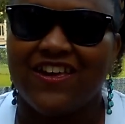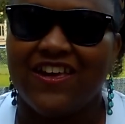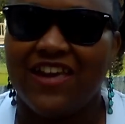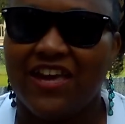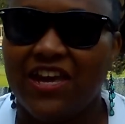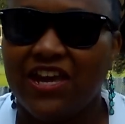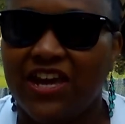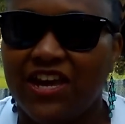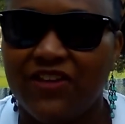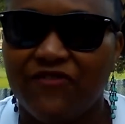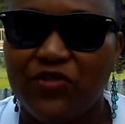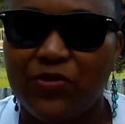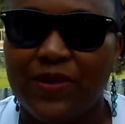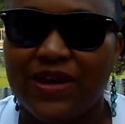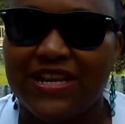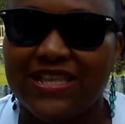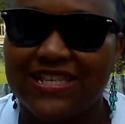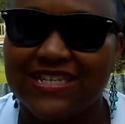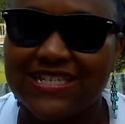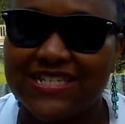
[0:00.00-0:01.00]
Hey
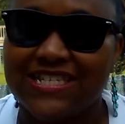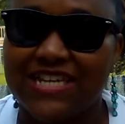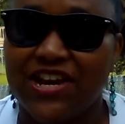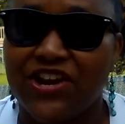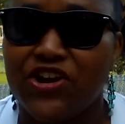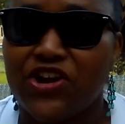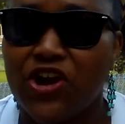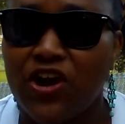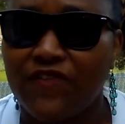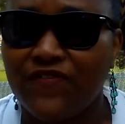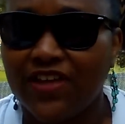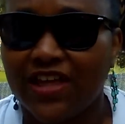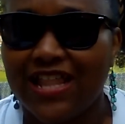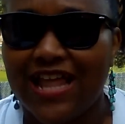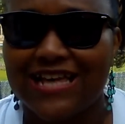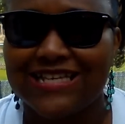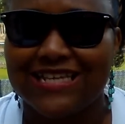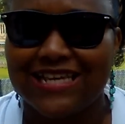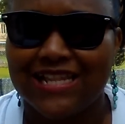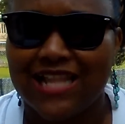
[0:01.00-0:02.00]
everybody, this is Eric off the
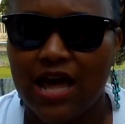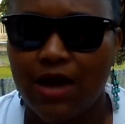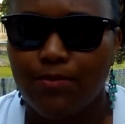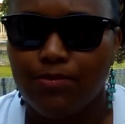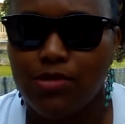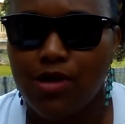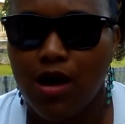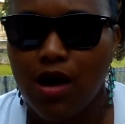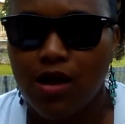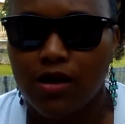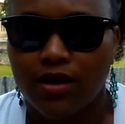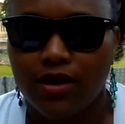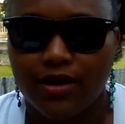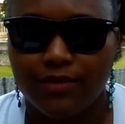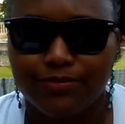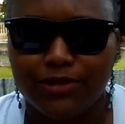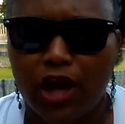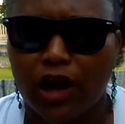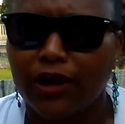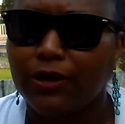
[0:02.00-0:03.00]
Classy Climb blog. Uh,
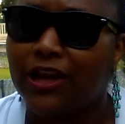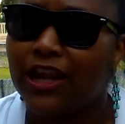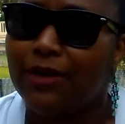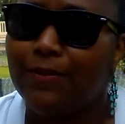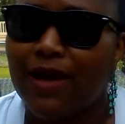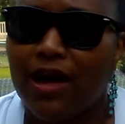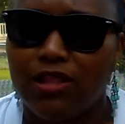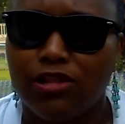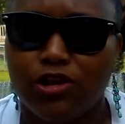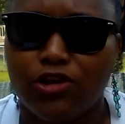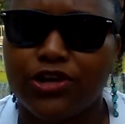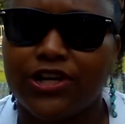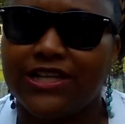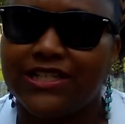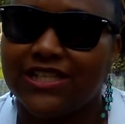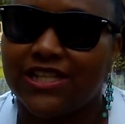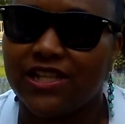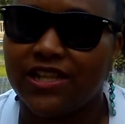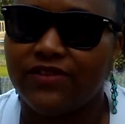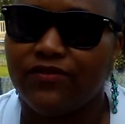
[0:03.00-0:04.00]
I'm talking today about
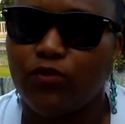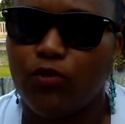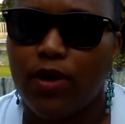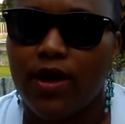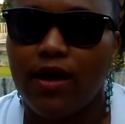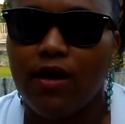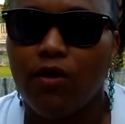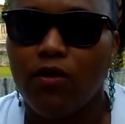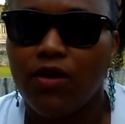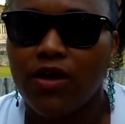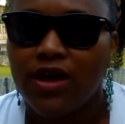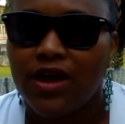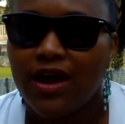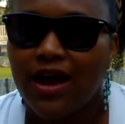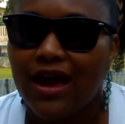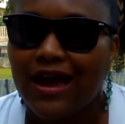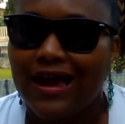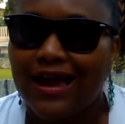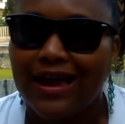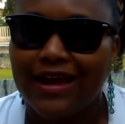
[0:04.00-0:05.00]
learning to live well.
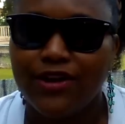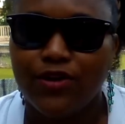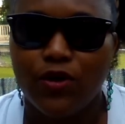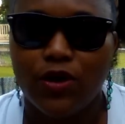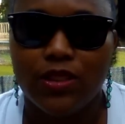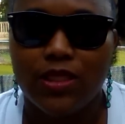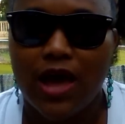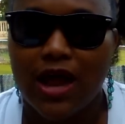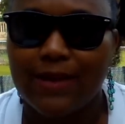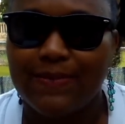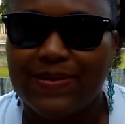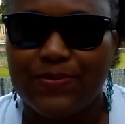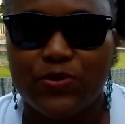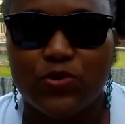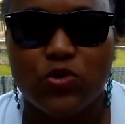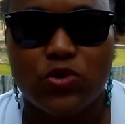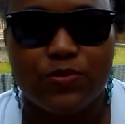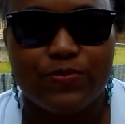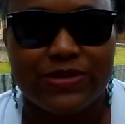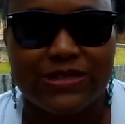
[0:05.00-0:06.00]
I, I, know a lot of
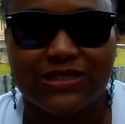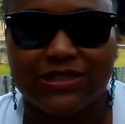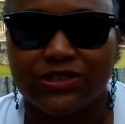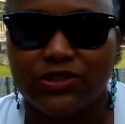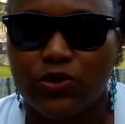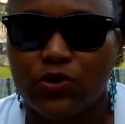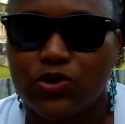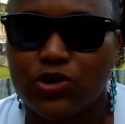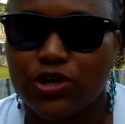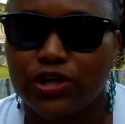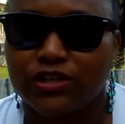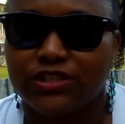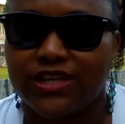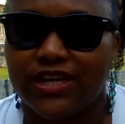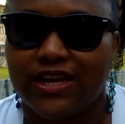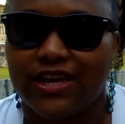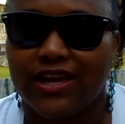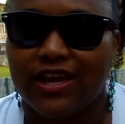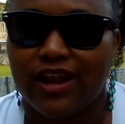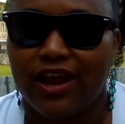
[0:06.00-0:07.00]
people who are business owners
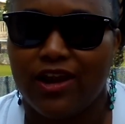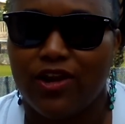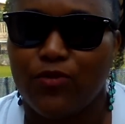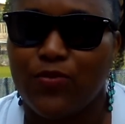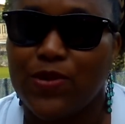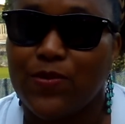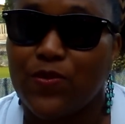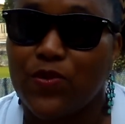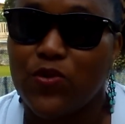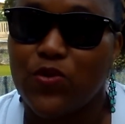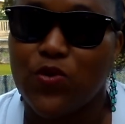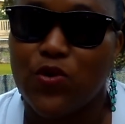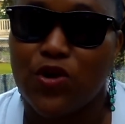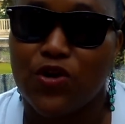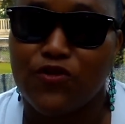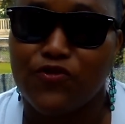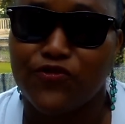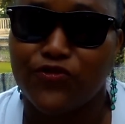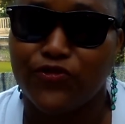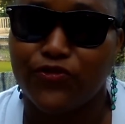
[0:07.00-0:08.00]
and I know people who
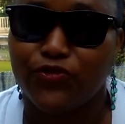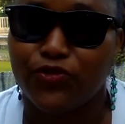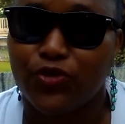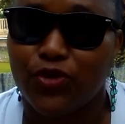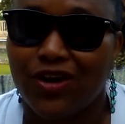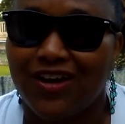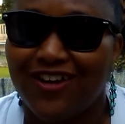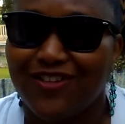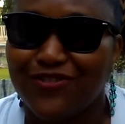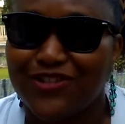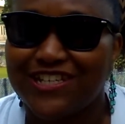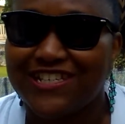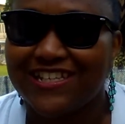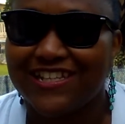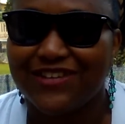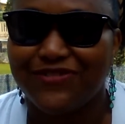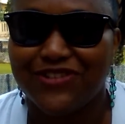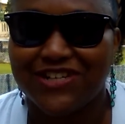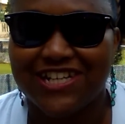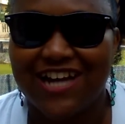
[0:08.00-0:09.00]
are uh,
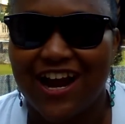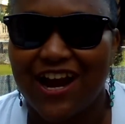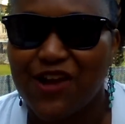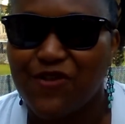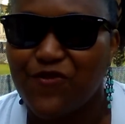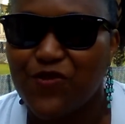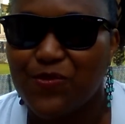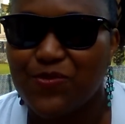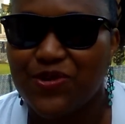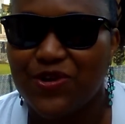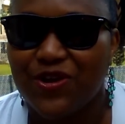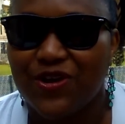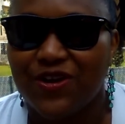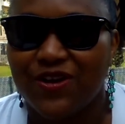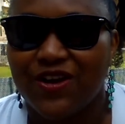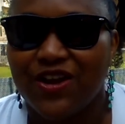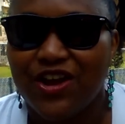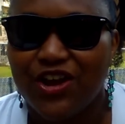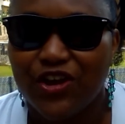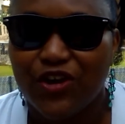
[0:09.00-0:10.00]
recently retiring from
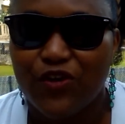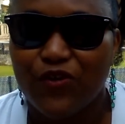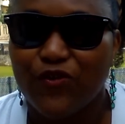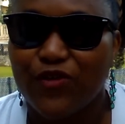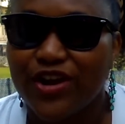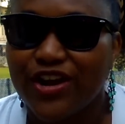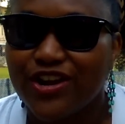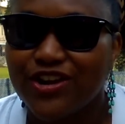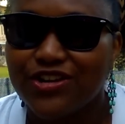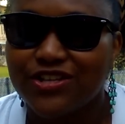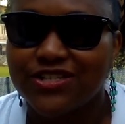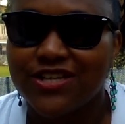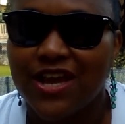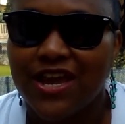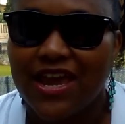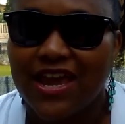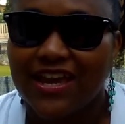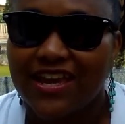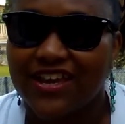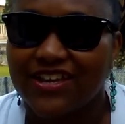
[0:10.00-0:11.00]
their careers
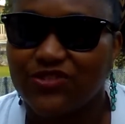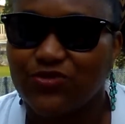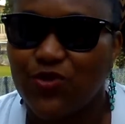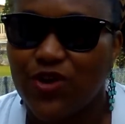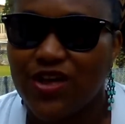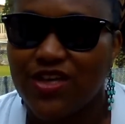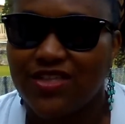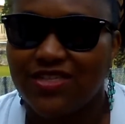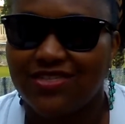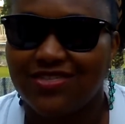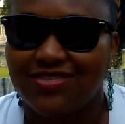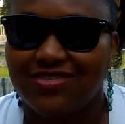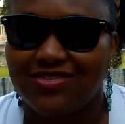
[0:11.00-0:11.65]
and guess what?